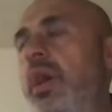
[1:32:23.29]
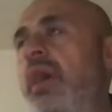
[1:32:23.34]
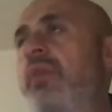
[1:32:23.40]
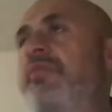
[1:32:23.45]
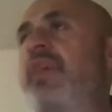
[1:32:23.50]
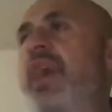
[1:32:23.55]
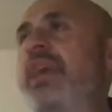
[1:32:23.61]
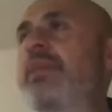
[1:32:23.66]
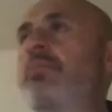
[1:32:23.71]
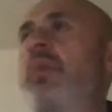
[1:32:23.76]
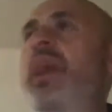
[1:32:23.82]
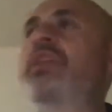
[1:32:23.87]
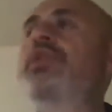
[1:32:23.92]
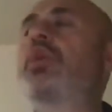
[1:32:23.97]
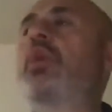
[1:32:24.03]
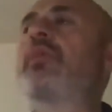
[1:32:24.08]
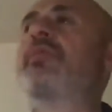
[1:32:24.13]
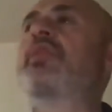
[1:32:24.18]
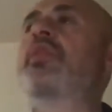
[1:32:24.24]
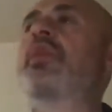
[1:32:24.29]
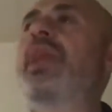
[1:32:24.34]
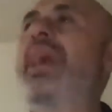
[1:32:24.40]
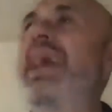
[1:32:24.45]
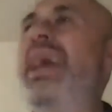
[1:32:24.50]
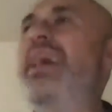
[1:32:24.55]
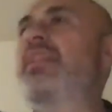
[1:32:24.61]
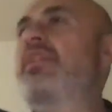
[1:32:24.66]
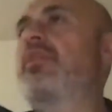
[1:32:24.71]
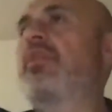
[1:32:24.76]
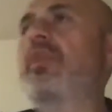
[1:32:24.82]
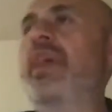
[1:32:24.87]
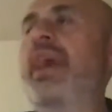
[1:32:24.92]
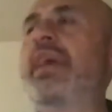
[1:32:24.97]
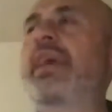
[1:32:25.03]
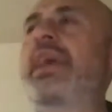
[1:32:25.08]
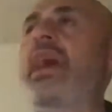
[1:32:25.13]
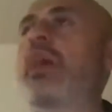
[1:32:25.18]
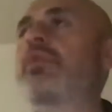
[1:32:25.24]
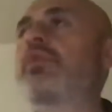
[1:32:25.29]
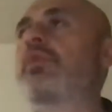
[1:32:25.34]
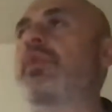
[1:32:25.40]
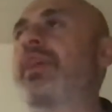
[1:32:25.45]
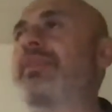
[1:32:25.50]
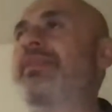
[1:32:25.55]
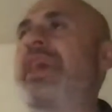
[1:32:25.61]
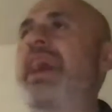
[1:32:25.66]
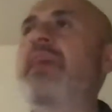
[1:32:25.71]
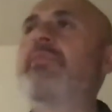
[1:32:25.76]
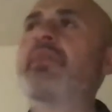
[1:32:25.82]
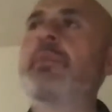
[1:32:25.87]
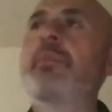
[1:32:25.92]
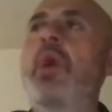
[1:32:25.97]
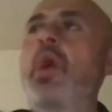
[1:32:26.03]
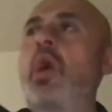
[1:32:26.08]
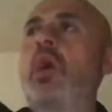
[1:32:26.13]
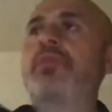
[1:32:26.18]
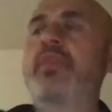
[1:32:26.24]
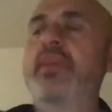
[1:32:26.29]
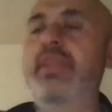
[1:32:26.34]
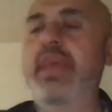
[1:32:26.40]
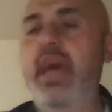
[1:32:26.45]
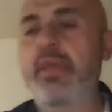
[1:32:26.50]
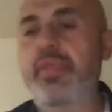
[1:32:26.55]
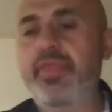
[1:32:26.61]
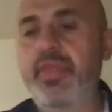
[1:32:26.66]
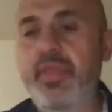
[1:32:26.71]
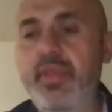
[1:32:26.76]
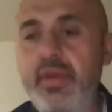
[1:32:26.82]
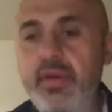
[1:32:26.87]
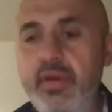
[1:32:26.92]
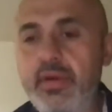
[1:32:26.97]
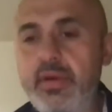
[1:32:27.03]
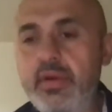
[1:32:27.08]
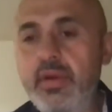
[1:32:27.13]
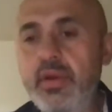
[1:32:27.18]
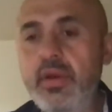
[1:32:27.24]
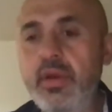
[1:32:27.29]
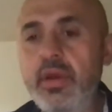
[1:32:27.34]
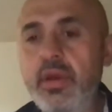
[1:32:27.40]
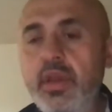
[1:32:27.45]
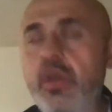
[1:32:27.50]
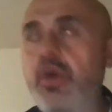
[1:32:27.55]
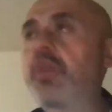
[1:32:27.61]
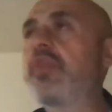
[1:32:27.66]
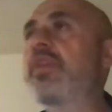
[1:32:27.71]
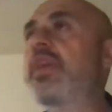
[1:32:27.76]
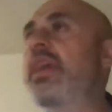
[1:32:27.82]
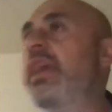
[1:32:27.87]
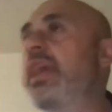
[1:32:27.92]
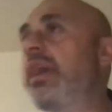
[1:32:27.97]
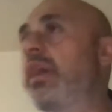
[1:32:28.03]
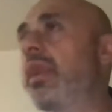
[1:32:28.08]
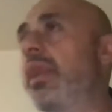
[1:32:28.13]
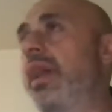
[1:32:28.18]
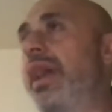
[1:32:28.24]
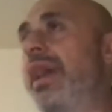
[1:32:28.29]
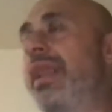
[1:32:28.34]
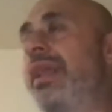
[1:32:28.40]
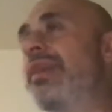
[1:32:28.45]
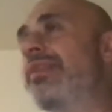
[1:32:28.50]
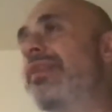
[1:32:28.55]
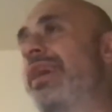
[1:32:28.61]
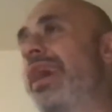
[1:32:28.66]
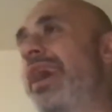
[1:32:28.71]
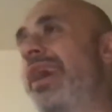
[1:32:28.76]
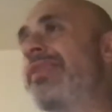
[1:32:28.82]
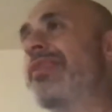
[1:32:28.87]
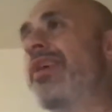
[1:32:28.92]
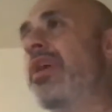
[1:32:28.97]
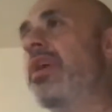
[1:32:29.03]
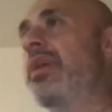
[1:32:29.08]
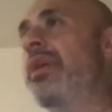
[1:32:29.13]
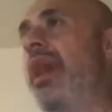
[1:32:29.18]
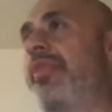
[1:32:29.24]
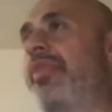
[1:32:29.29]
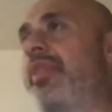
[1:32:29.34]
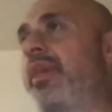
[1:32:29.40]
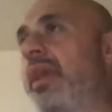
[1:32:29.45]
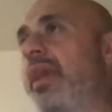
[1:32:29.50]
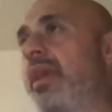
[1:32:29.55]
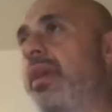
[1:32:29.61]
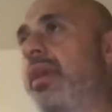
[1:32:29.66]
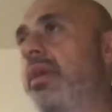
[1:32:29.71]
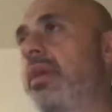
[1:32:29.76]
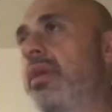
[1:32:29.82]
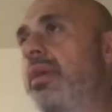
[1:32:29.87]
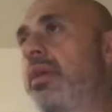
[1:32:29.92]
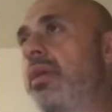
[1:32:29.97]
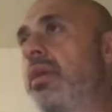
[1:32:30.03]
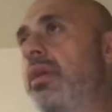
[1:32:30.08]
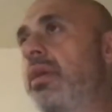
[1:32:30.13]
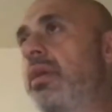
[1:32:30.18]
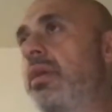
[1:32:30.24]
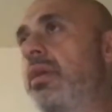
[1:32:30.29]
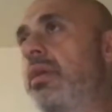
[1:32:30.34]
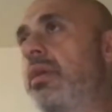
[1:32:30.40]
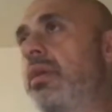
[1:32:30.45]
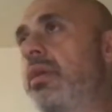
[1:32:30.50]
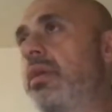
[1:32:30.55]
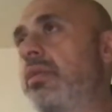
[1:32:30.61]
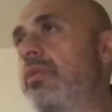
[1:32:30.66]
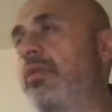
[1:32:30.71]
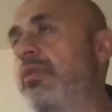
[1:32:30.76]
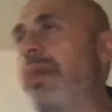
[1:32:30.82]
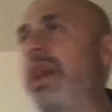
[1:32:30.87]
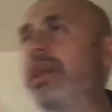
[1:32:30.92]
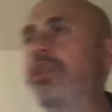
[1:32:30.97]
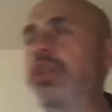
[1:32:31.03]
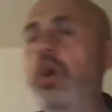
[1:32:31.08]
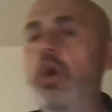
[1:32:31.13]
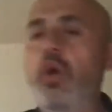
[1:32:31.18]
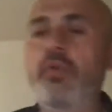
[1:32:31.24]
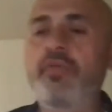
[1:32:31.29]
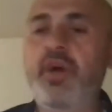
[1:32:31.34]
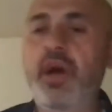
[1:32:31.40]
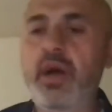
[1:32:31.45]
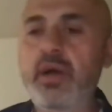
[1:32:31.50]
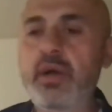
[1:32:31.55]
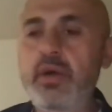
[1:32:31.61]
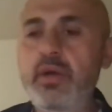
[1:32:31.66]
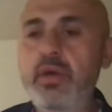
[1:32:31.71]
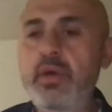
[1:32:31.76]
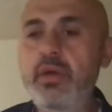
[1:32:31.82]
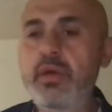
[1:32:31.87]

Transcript: In fact, my Jehovah is going to enter that council and damn them all to death. Because El and his gods are nothing to my Jehovah.